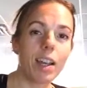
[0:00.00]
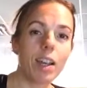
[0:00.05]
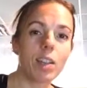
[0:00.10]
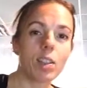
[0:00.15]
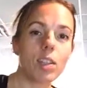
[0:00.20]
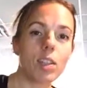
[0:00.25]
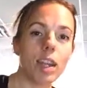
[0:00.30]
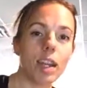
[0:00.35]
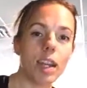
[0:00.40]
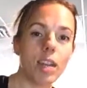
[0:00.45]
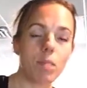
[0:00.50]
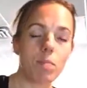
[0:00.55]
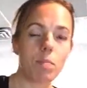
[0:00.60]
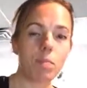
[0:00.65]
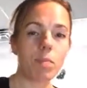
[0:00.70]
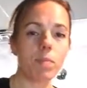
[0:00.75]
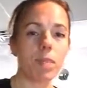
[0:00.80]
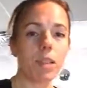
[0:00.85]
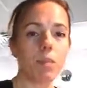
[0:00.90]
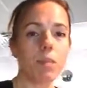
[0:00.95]
So then
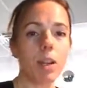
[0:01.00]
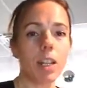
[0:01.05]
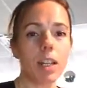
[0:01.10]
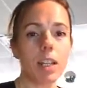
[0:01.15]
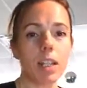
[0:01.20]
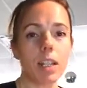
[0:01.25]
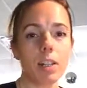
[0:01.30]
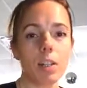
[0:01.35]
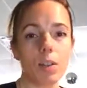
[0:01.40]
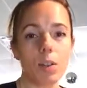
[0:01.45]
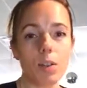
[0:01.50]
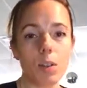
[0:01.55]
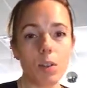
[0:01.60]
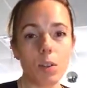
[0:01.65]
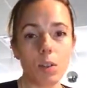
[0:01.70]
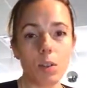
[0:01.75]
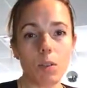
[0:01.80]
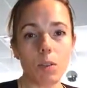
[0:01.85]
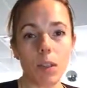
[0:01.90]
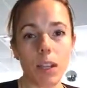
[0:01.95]
what you need to
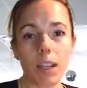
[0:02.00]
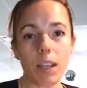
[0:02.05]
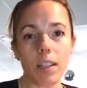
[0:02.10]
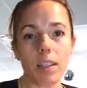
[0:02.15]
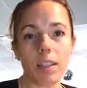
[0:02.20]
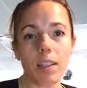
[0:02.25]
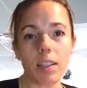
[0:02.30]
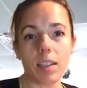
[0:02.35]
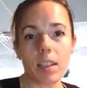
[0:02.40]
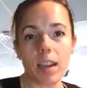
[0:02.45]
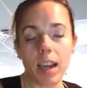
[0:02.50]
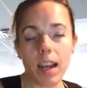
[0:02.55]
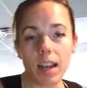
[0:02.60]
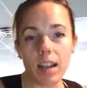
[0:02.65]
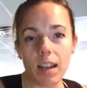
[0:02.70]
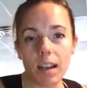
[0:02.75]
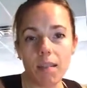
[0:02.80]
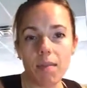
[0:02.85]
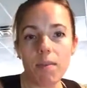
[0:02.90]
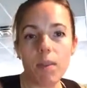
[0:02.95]
do is decide
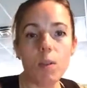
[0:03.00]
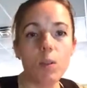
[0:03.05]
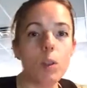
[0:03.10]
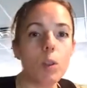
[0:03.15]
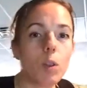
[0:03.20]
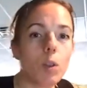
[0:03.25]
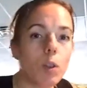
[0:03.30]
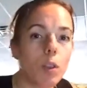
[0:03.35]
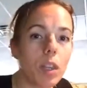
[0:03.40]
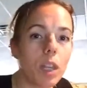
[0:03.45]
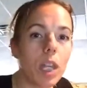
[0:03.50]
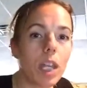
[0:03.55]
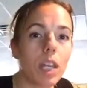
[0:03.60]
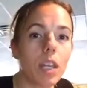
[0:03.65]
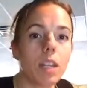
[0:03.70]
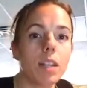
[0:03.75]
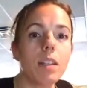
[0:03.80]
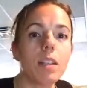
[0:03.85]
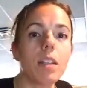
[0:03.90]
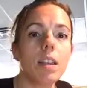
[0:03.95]
of those two
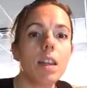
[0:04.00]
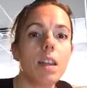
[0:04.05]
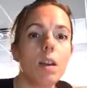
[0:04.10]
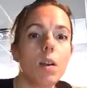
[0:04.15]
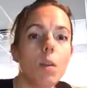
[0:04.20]
things,